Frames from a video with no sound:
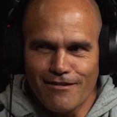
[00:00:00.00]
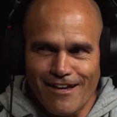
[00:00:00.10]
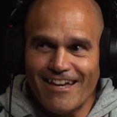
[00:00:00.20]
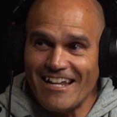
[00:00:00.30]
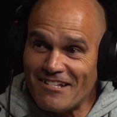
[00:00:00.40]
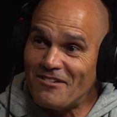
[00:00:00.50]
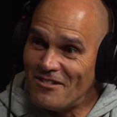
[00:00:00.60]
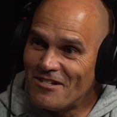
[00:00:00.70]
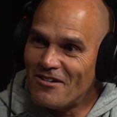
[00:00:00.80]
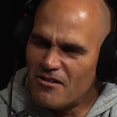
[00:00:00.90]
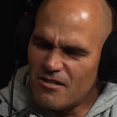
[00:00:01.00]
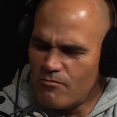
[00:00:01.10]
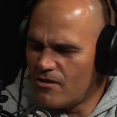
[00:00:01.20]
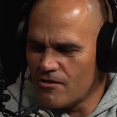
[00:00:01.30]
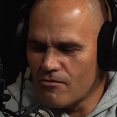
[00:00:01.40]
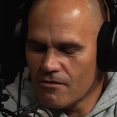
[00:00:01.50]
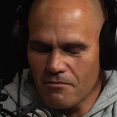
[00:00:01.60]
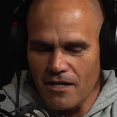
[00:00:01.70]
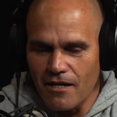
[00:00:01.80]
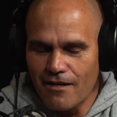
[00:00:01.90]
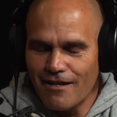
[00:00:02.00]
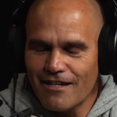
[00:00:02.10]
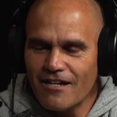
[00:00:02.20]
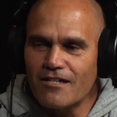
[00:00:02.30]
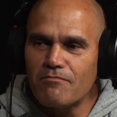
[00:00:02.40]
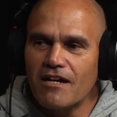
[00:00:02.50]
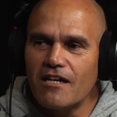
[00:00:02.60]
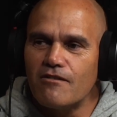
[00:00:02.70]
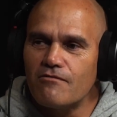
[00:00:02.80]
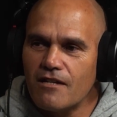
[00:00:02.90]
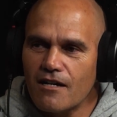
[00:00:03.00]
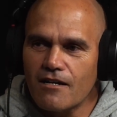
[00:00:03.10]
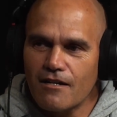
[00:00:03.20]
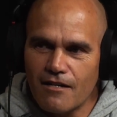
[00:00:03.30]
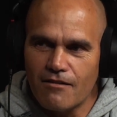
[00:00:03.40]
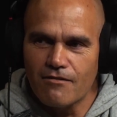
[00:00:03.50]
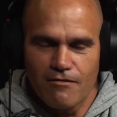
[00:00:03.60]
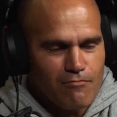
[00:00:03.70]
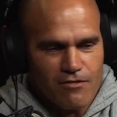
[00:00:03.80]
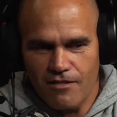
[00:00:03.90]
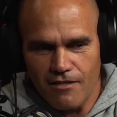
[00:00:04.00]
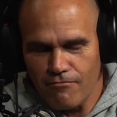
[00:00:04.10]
Yeah, that's literally. I said, "What are you talking about?" And he goes, "Mate, you're a duck." And I said, "What